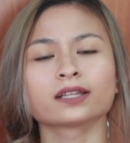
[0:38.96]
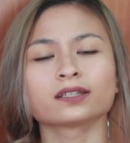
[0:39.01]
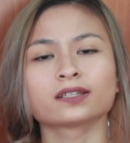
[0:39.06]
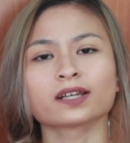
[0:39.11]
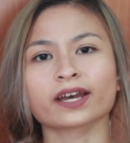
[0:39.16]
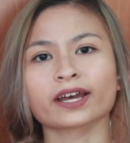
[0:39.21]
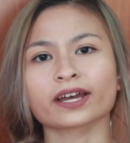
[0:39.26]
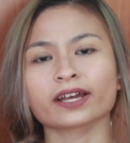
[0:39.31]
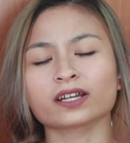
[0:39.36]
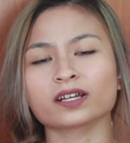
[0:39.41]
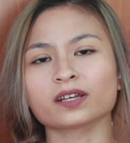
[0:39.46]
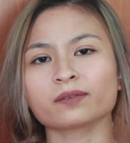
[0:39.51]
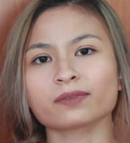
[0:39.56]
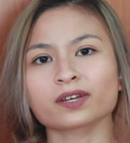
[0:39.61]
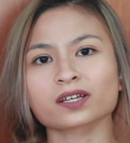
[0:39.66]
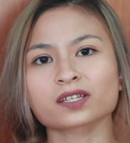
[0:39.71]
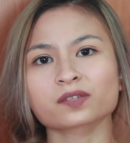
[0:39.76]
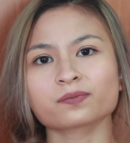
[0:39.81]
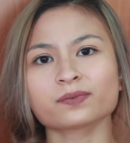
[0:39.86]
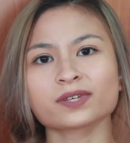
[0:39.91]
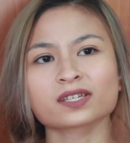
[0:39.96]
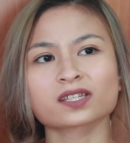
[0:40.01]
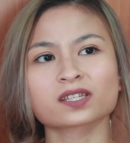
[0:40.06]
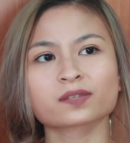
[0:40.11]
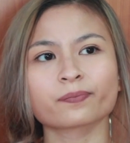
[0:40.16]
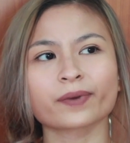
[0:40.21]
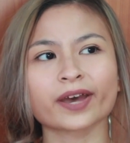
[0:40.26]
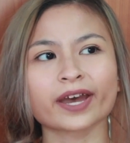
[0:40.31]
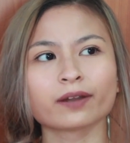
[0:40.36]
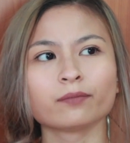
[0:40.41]
that it makes me
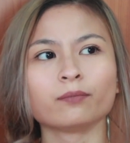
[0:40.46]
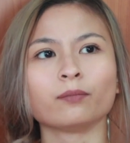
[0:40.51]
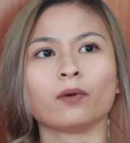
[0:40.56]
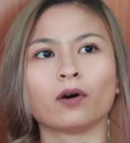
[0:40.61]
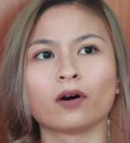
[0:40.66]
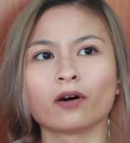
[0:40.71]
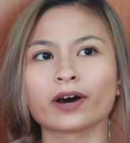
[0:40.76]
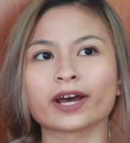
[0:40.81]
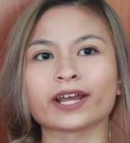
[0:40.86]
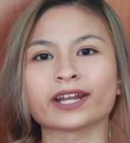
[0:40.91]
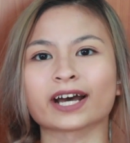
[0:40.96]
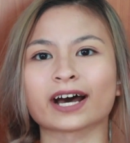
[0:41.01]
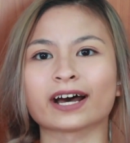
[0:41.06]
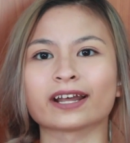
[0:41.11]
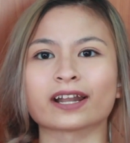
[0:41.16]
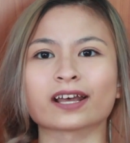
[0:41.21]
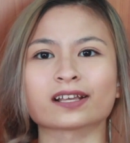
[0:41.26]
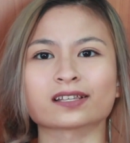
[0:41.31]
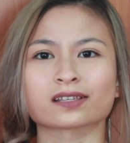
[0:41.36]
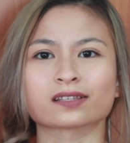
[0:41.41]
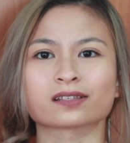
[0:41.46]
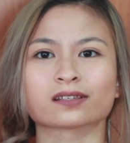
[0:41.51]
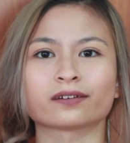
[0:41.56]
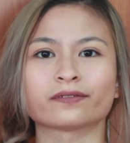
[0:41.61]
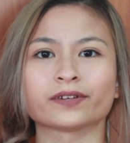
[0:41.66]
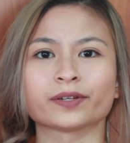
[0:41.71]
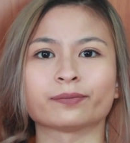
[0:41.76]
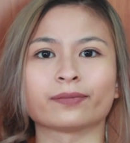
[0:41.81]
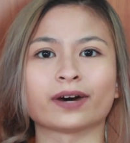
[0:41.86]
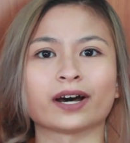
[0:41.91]
spend more and
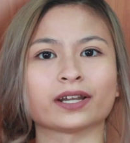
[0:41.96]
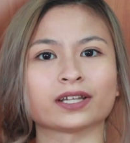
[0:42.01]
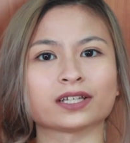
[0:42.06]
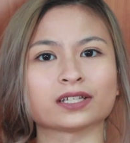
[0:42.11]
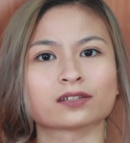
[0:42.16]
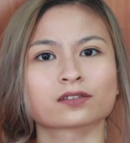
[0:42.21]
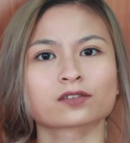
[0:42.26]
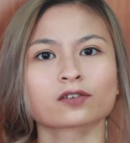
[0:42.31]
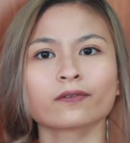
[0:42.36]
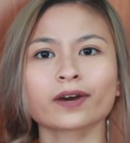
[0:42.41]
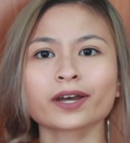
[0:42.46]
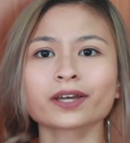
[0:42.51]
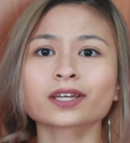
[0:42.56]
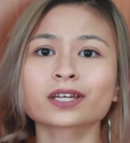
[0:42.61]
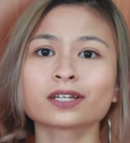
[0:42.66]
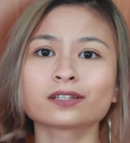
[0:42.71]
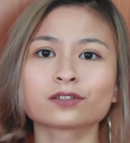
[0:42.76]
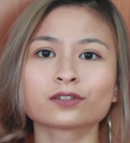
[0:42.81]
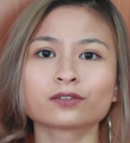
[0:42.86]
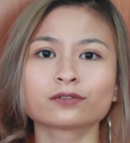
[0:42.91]
unnecessary money. So what you can